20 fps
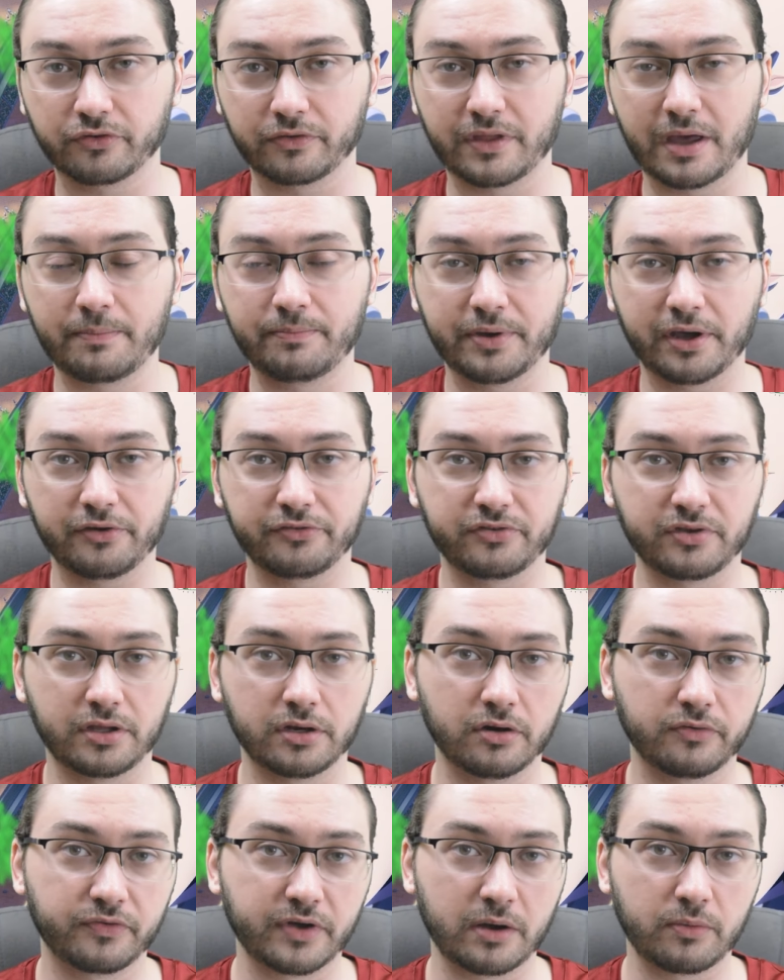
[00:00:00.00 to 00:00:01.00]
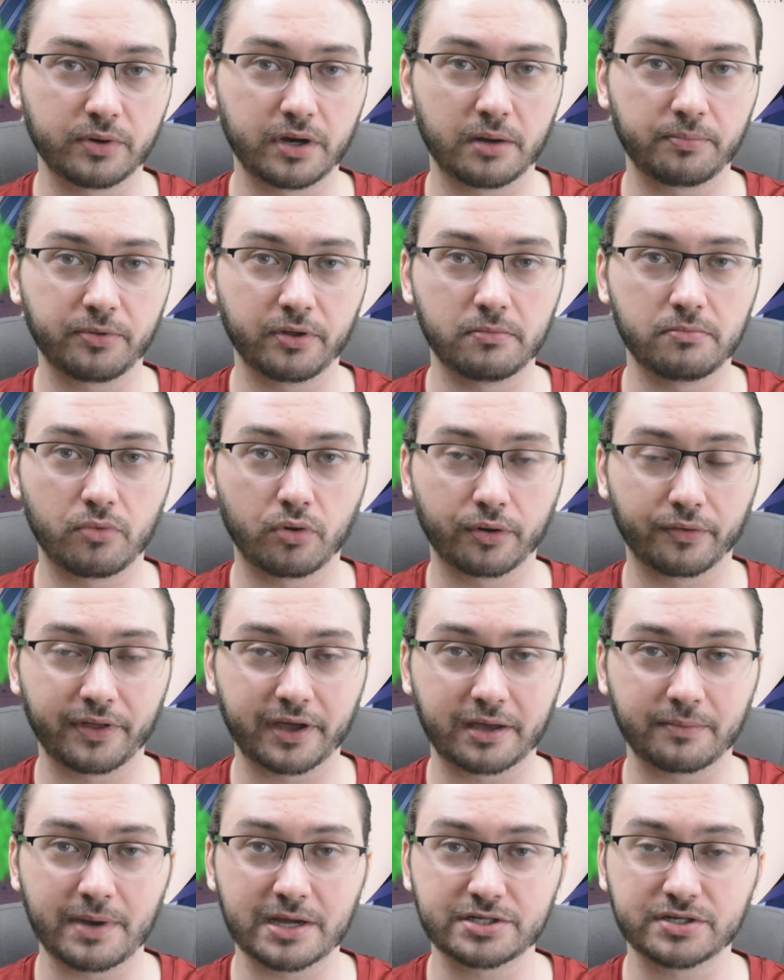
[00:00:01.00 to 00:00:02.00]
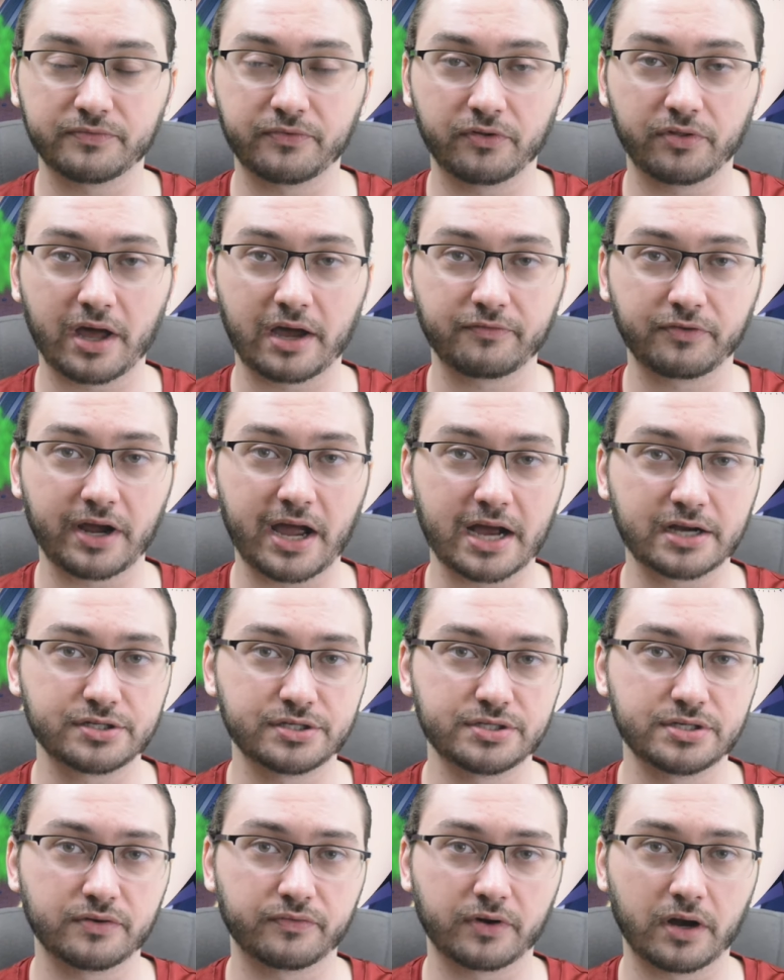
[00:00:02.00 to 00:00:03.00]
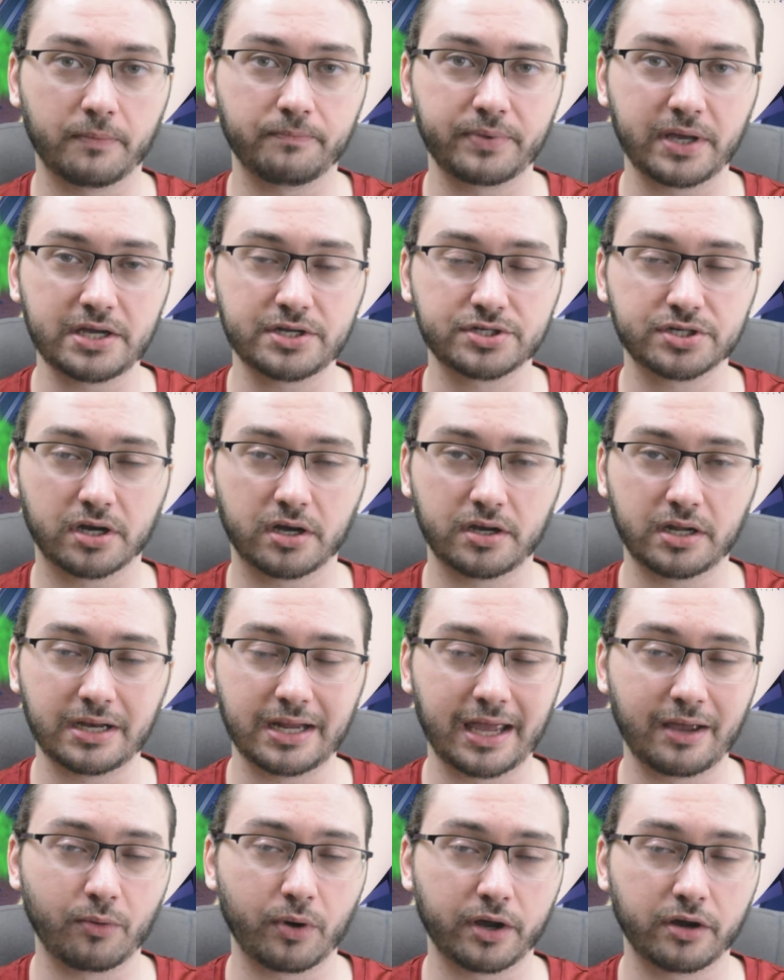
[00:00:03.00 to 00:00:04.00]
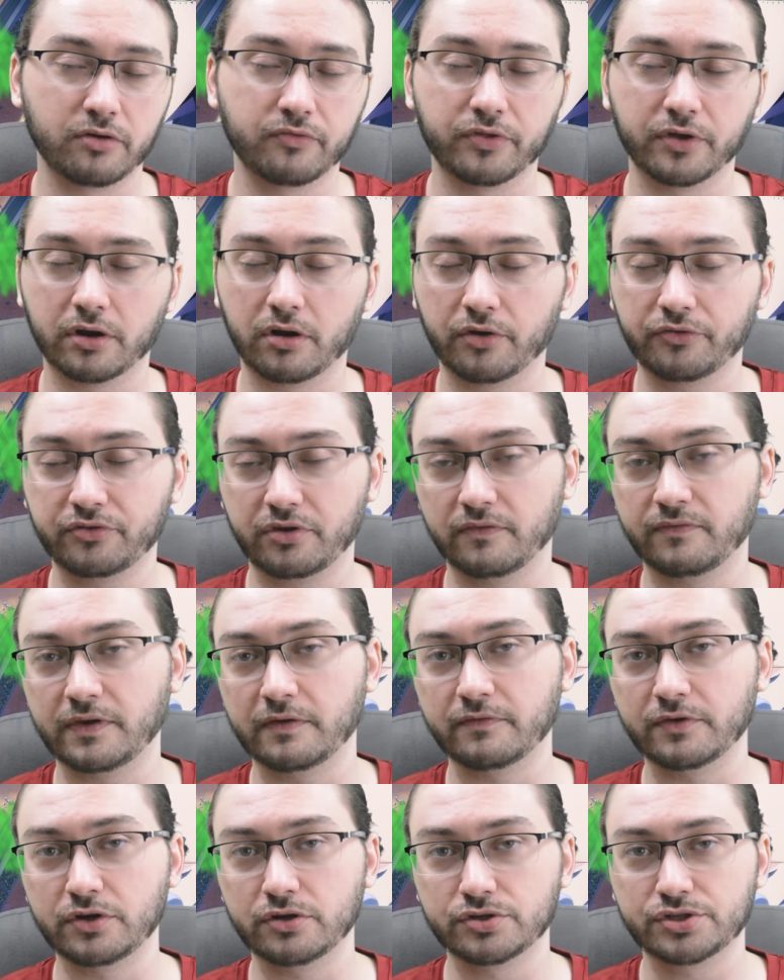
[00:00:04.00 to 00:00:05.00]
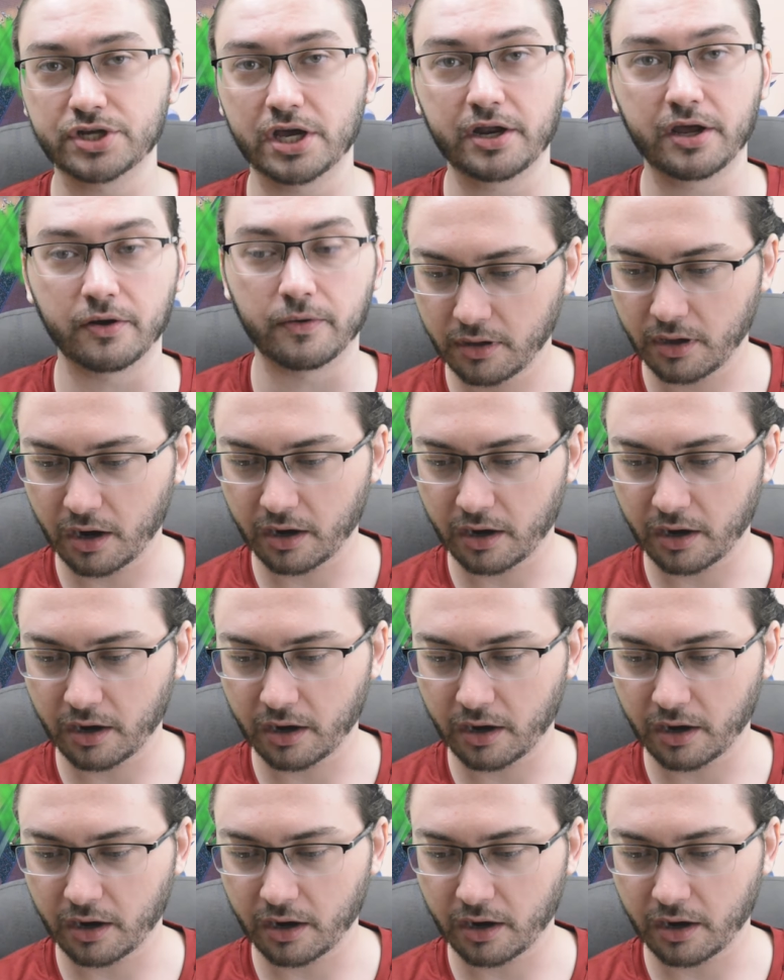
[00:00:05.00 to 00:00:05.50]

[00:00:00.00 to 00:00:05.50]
ring that bell so you know if I went upload more, like I mentioned, full live reactions over on Patreon, and hey, while you're over there, I'll also give you a video shout-out.